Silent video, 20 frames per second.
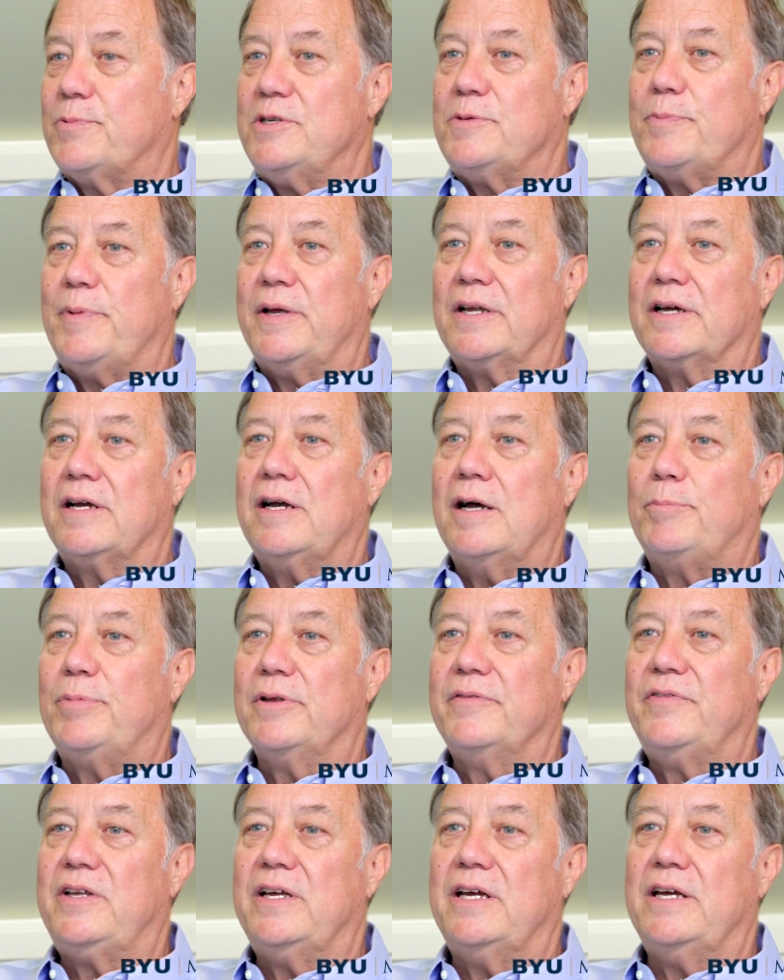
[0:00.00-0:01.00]
We spend a couple
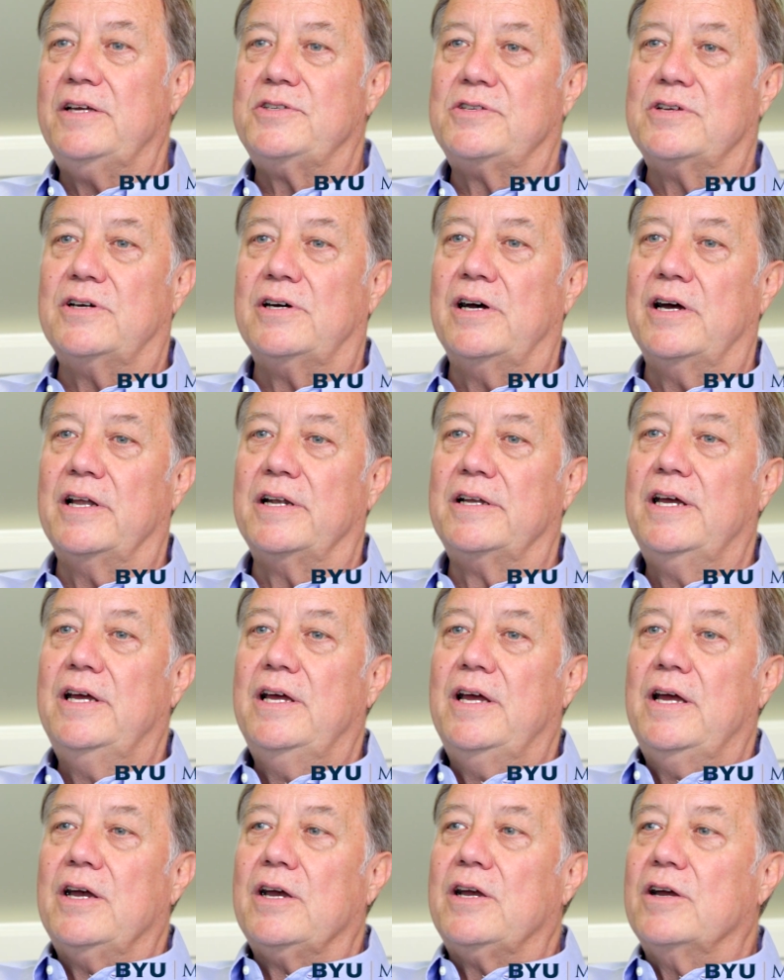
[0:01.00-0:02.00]
of days on
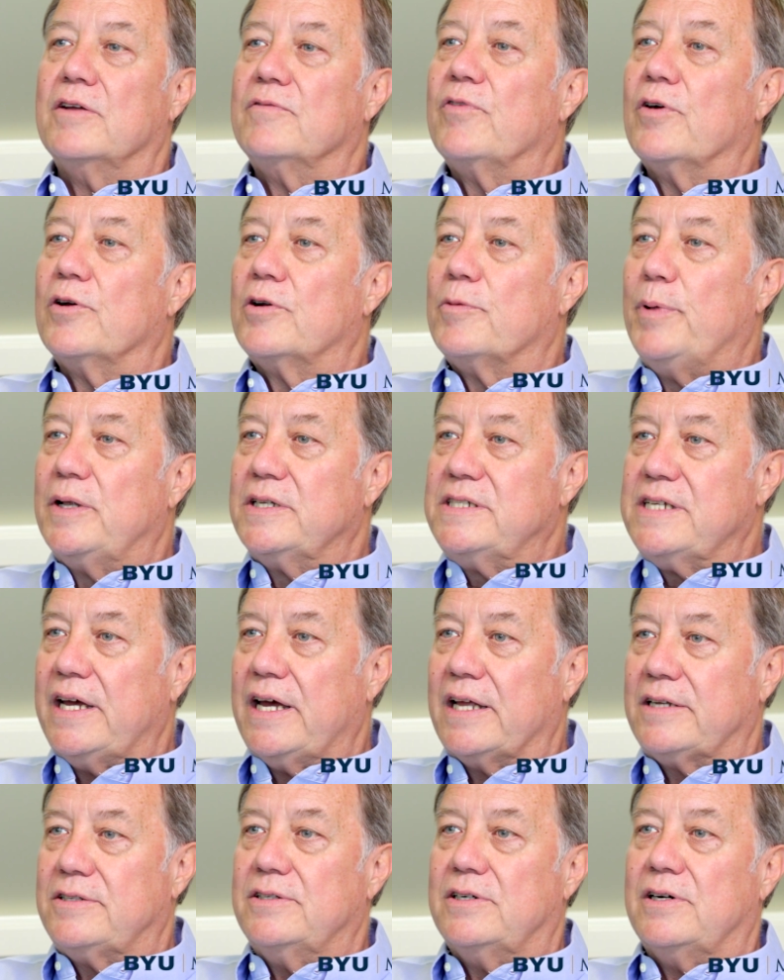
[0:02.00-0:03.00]
convertible
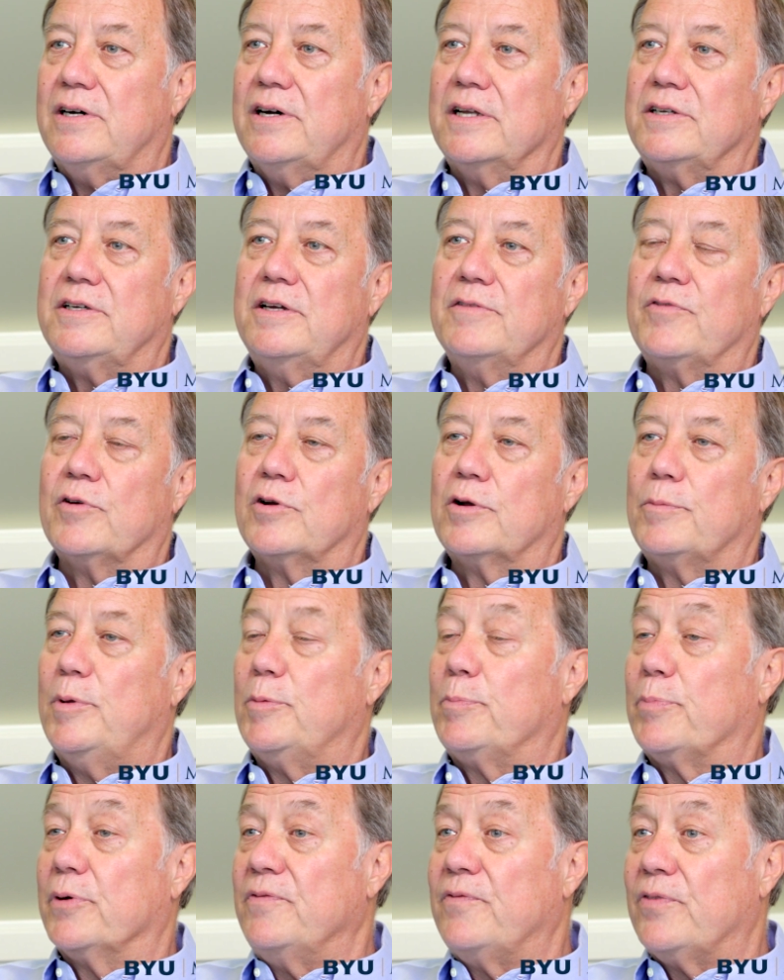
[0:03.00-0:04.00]
debt, on convertible
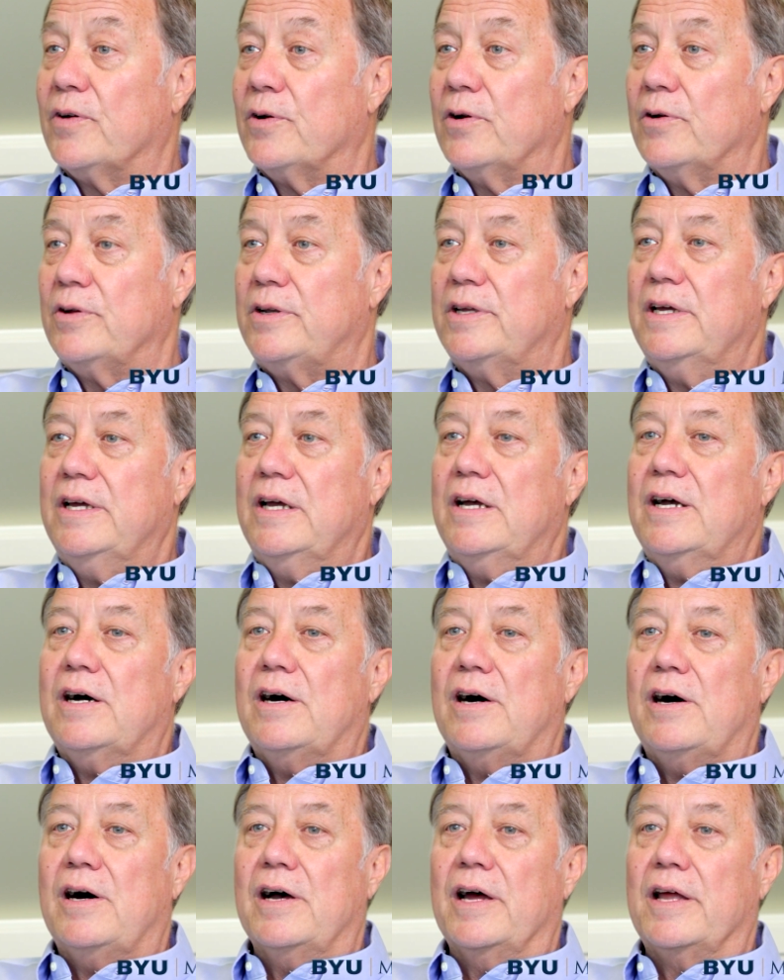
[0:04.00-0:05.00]
preferred,
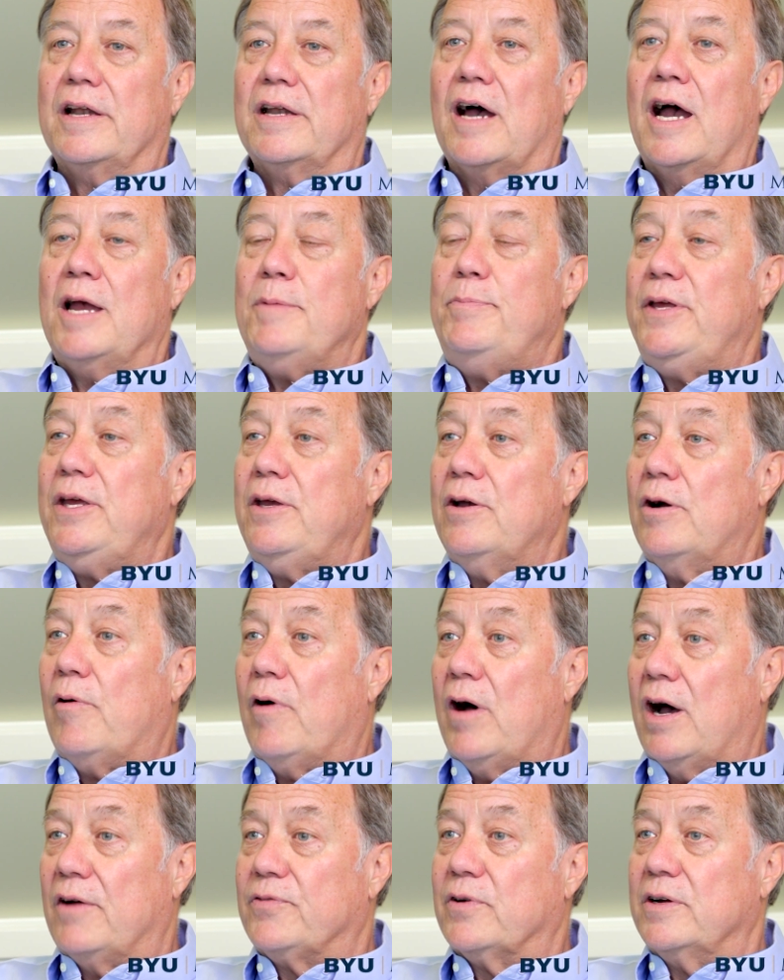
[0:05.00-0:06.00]
on IPO
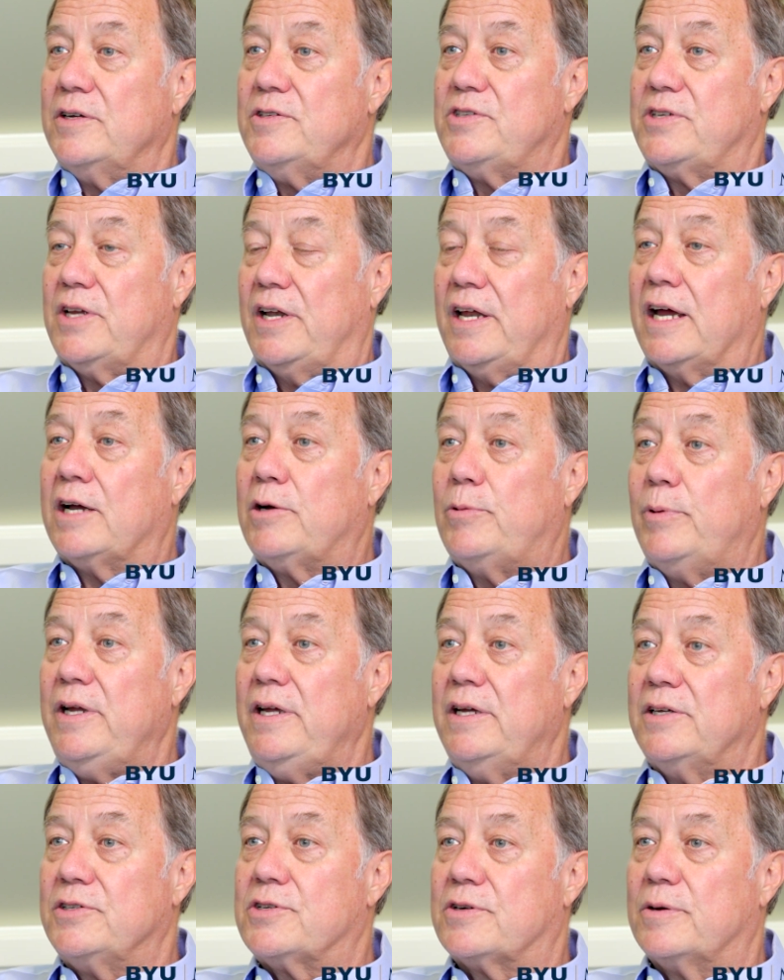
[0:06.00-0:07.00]
offerings and
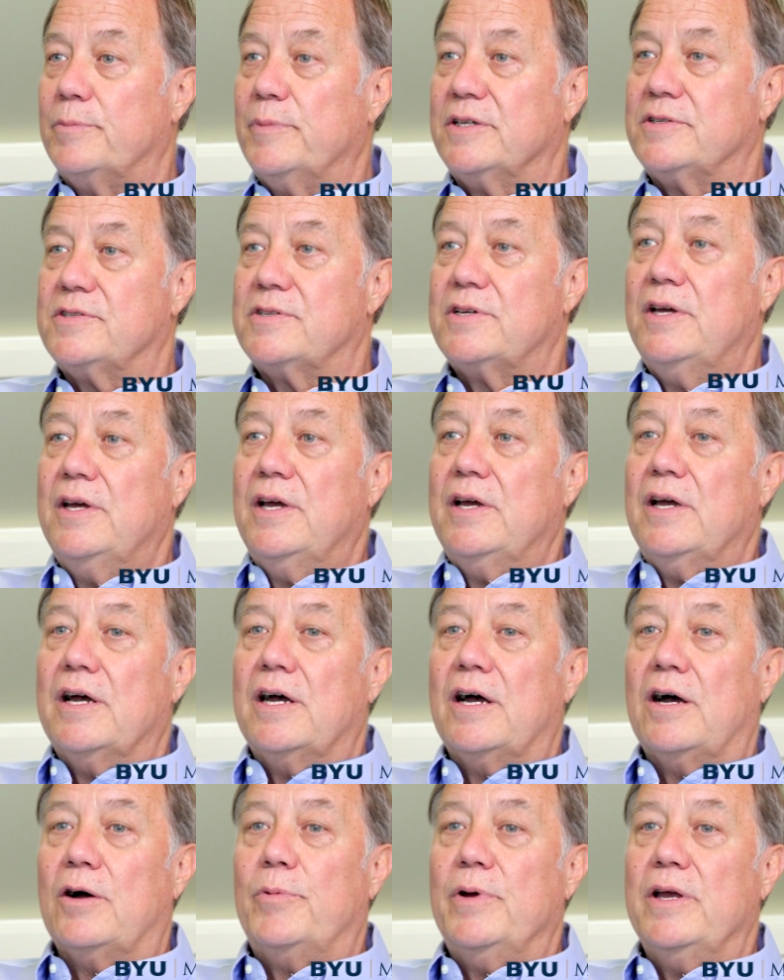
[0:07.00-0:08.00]
equity instruments.
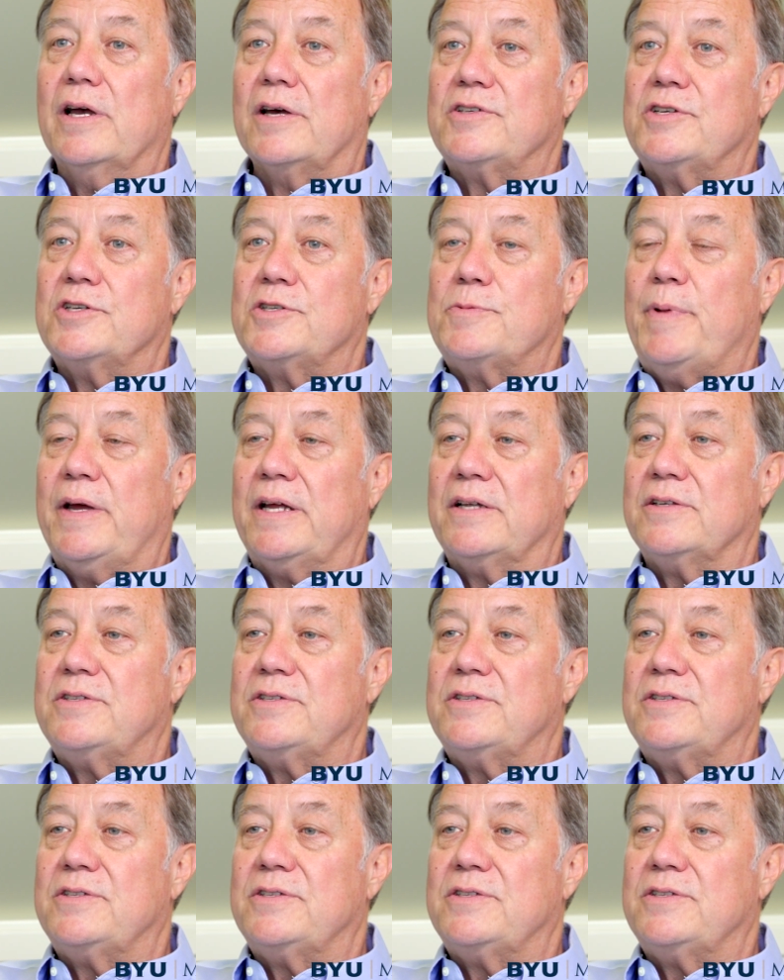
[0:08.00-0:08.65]
We also spend